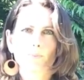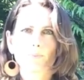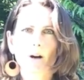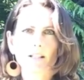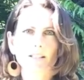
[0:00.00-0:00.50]

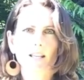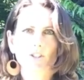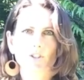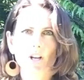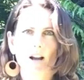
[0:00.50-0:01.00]

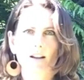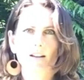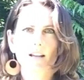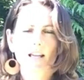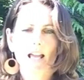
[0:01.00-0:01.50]
bite-sized
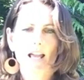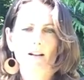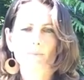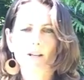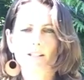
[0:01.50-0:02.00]
chunk, and
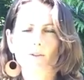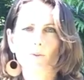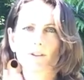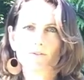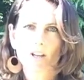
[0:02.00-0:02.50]
it means that
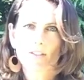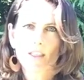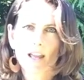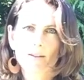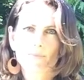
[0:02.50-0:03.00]
when you've done
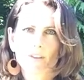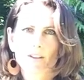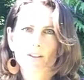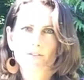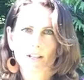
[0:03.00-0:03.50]
that,
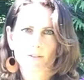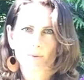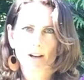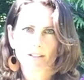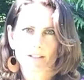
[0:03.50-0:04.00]
you've done your
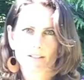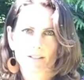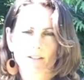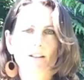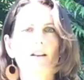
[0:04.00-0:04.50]
practice.
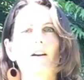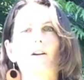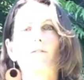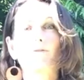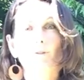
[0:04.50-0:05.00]

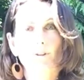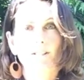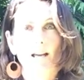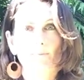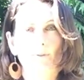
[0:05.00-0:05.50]
For
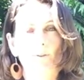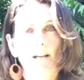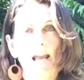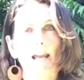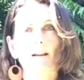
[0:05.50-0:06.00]
example,
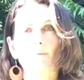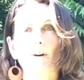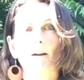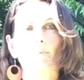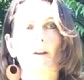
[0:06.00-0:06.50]
an anchor
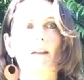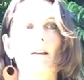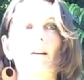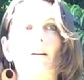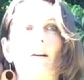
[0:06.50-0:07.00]
might be,
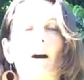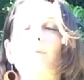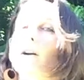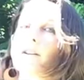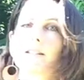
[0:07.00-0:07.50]

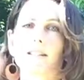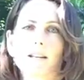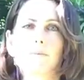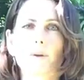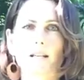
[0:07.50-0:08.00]
I'm going to
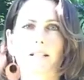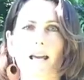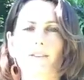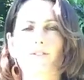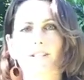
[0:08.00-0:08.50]
sit and
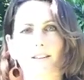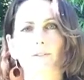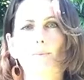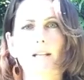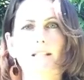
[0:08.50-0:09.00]
meditate for
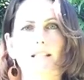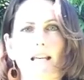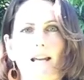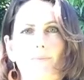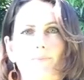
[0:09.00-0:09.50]
7 minutes a day.